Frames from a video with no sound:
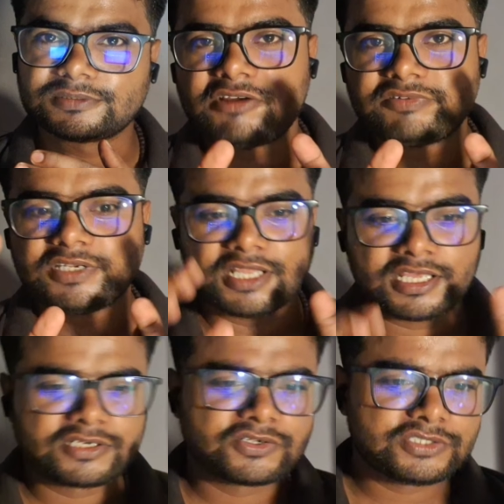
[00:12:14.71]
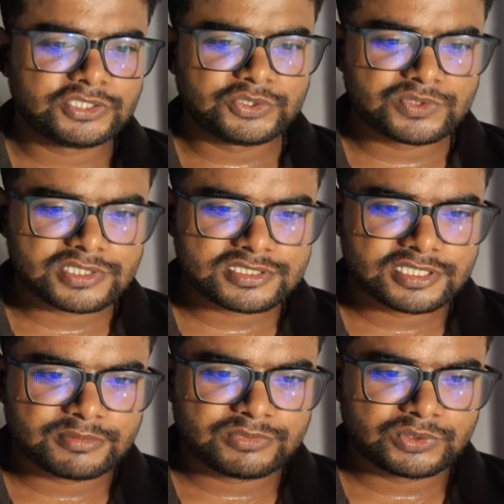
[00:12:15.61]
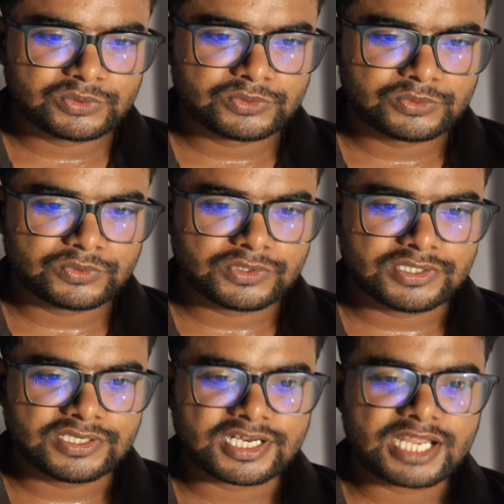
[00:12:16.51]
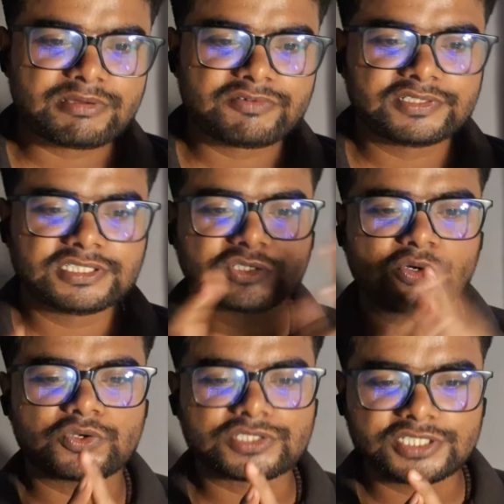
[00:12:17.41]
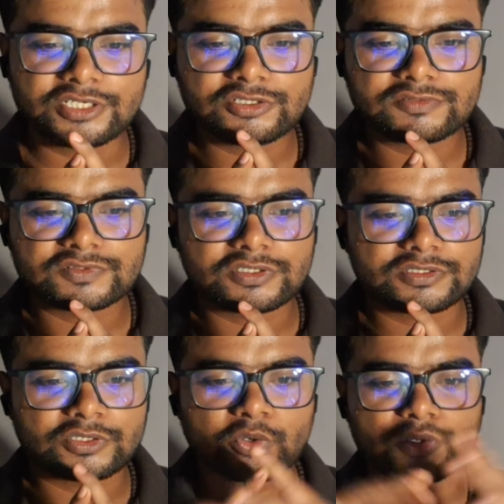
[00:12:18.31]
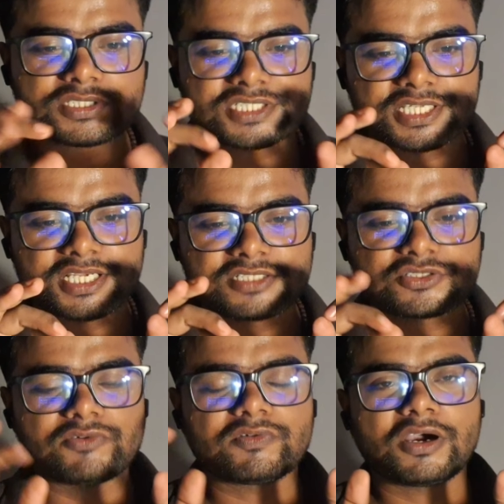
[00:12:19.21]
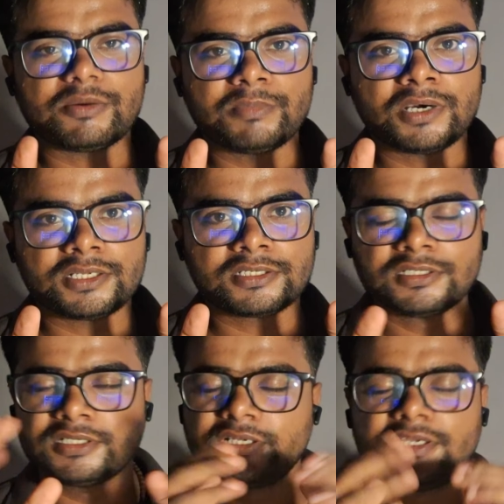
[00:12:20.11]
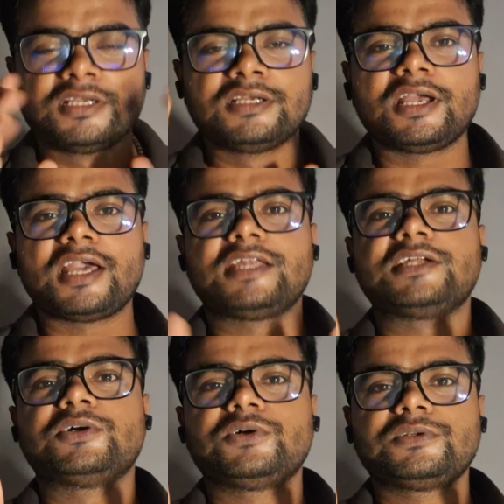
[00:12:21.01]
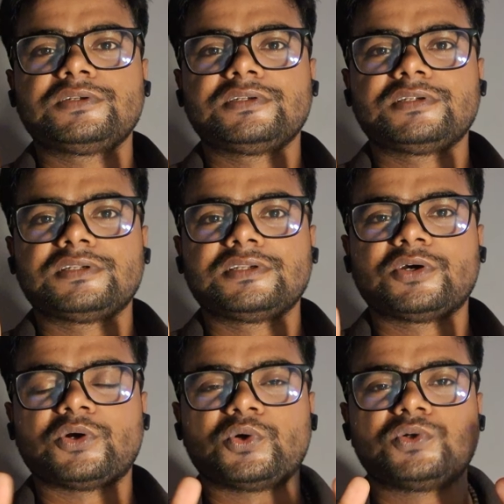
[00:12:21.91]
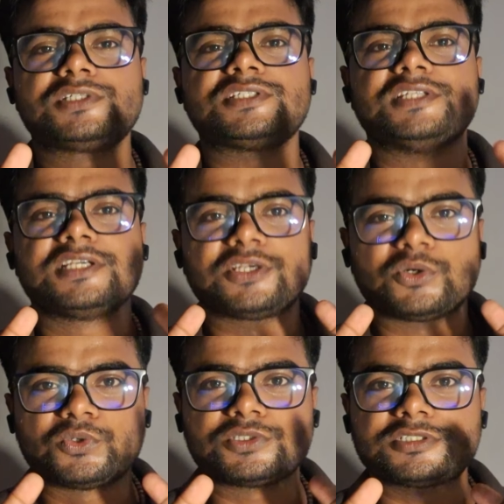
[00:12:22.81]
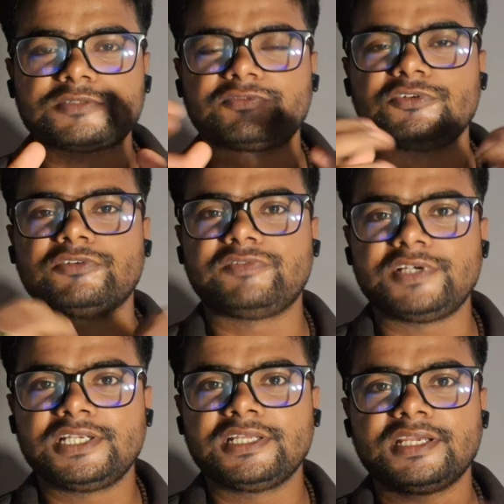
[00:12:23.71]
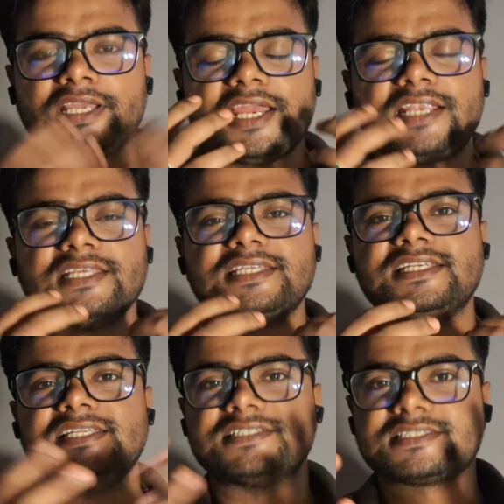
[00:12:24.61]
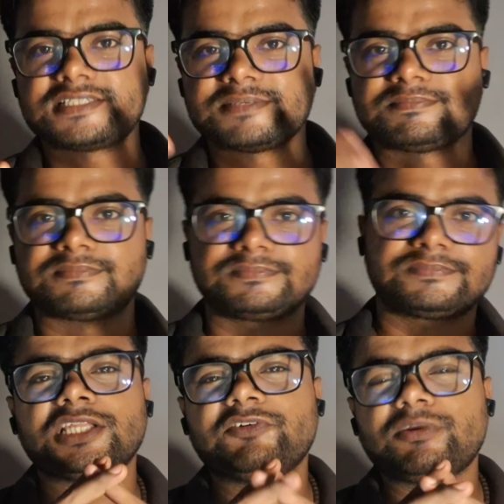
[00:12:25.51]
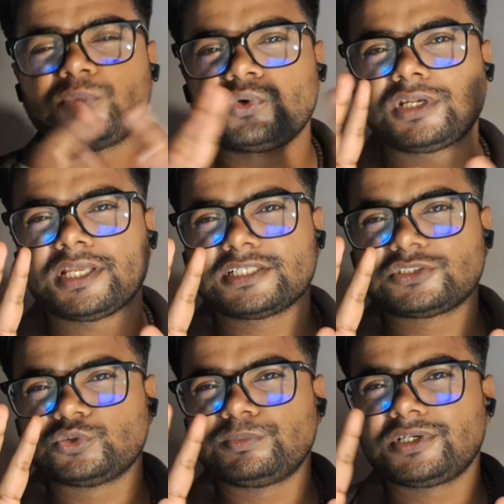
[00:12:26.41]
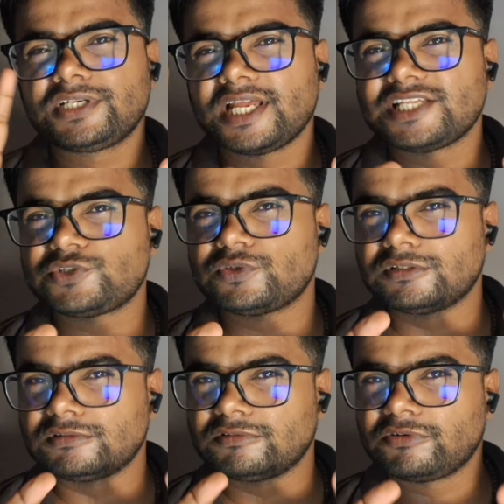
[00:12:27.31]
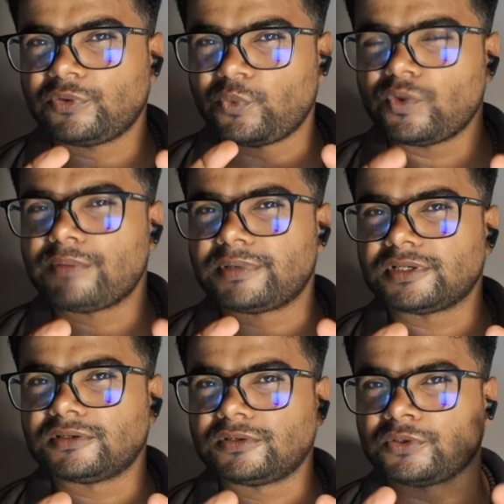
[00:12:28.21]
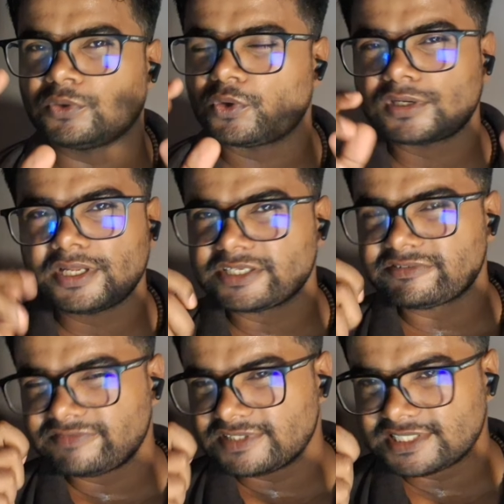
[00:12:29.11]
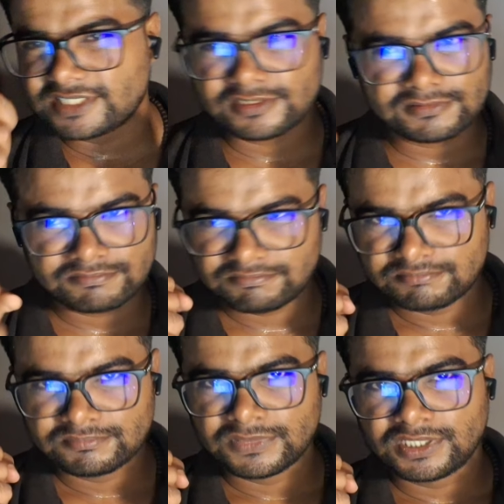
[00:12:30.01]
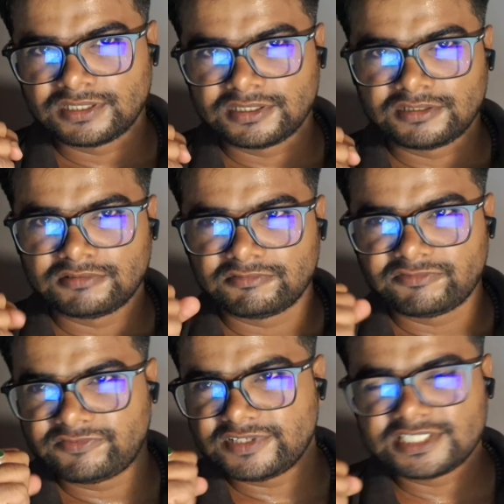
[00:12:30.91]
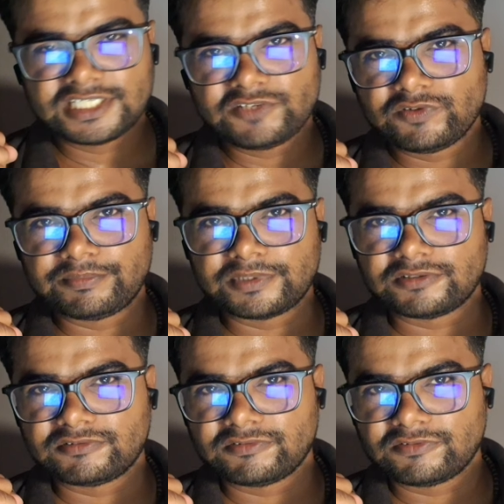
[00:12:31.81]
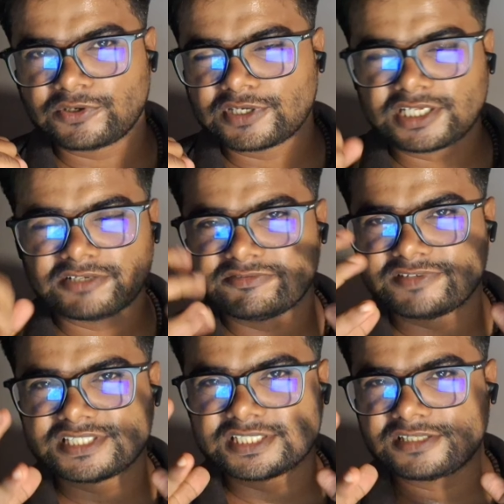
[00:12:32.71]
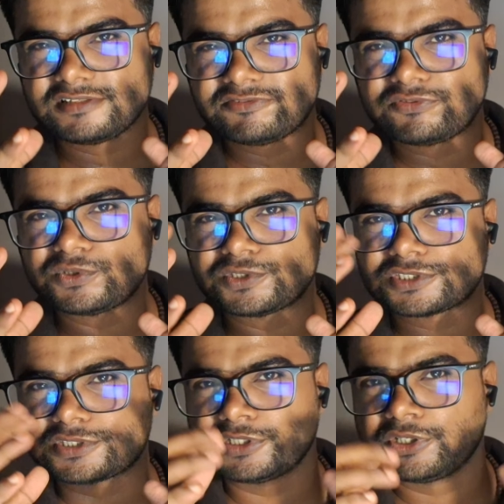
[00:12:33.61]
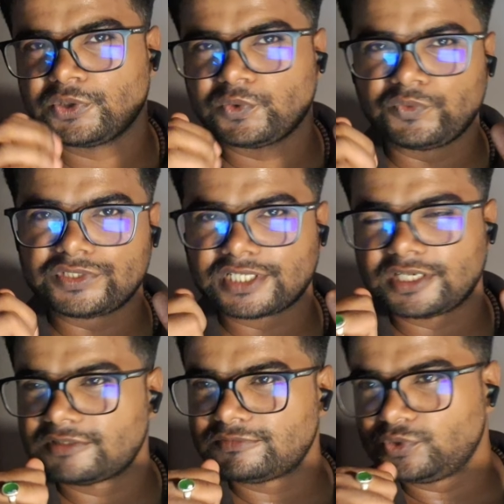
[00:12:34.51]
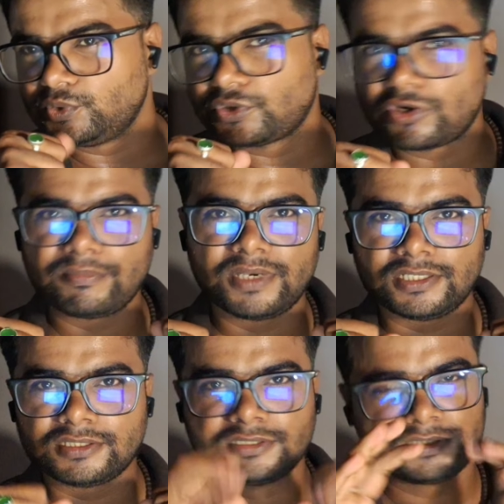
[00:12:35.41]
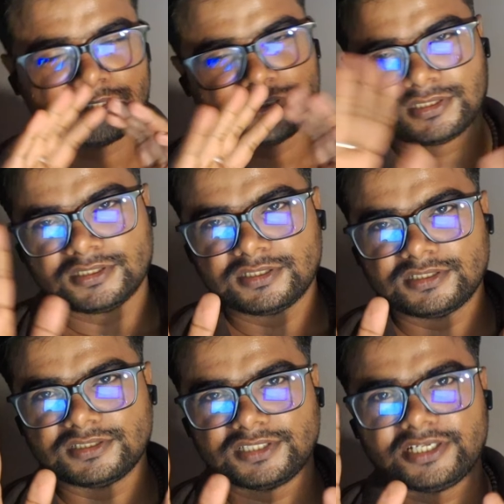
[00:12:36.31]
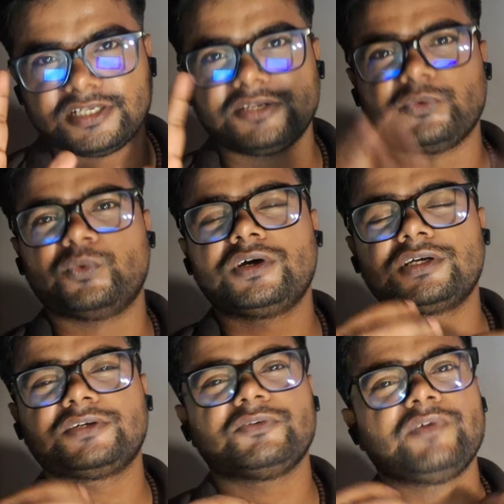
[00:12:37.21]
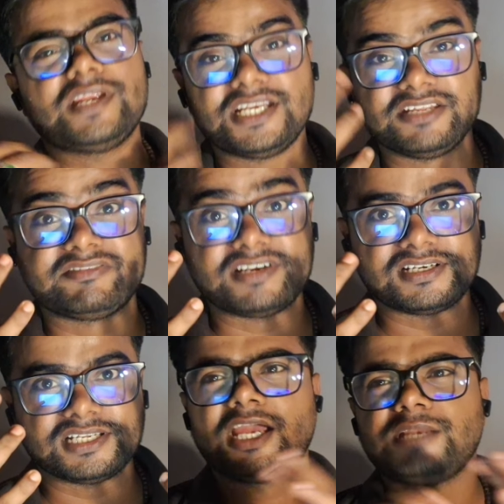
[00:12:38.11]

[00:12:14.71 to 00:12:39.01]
After Aragorn uses them to drive away the corsairs of Umbar, Aragorn holds their oaths fulfilled and he releases them. They were more like a supernatural weapon, not like a physical weapon, not like a physical force which can do combat. They work very differently.